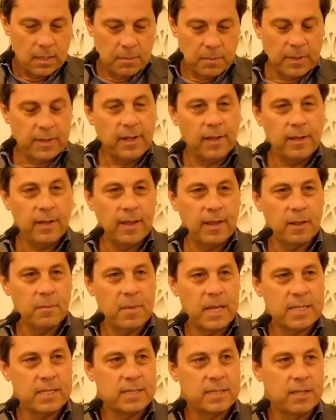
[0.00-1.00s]
But the other thing that
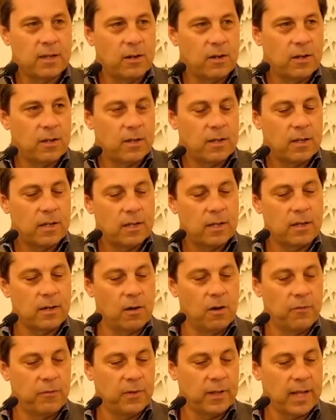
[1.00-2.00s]
makes the
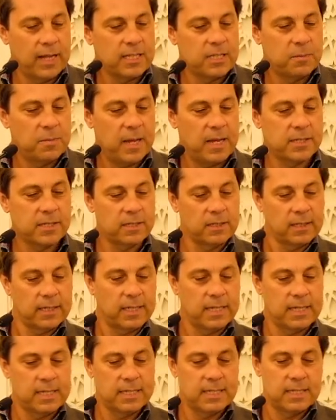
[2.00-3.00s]
ophiolite special
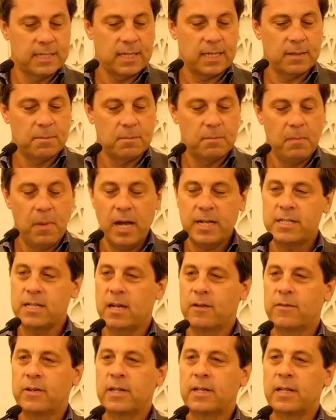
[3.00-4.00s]
is that much
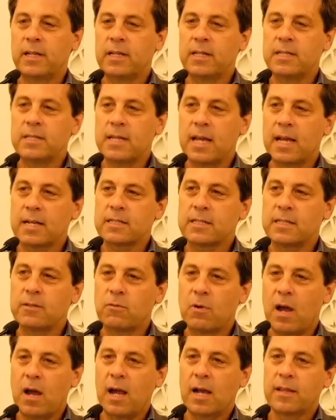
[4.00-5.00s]
of it is actually
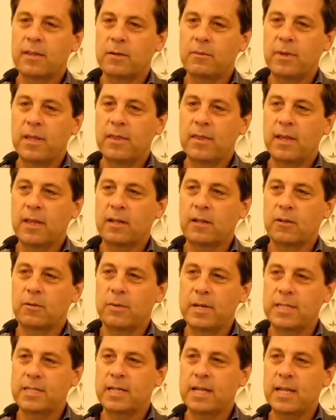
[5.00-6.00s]
rock that we think
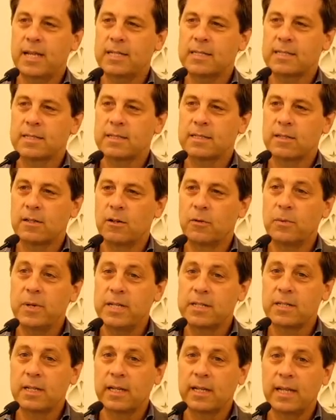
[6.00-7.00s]
originates
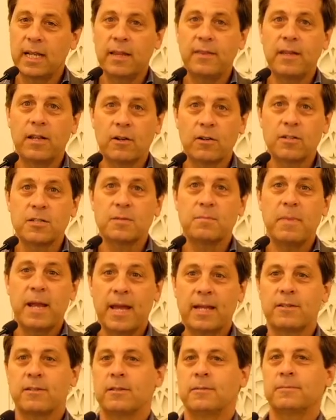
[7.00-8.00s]
originally in the Earth's
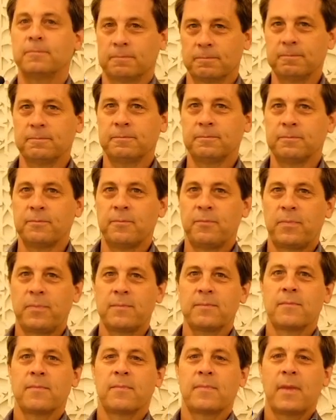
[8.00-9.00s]
mantle.
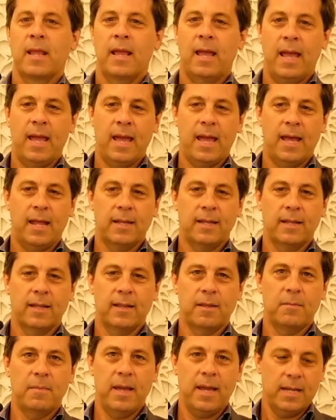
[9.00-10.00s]
And
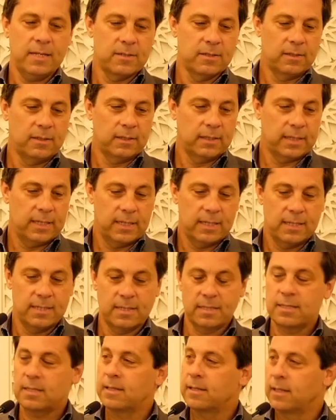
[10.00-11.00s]
the mantle
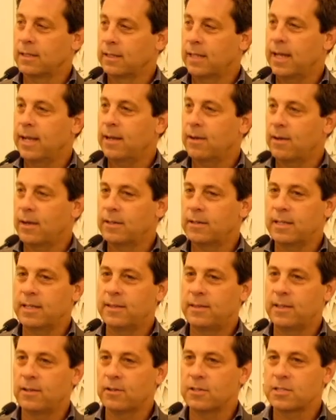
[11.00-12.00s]
is the layer
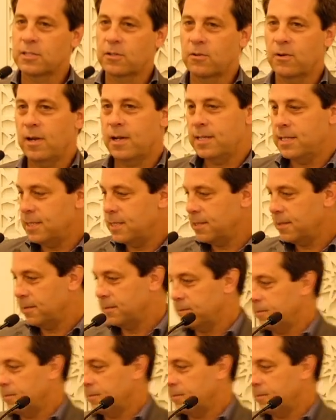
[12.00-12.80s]
underneath the Earth's crust.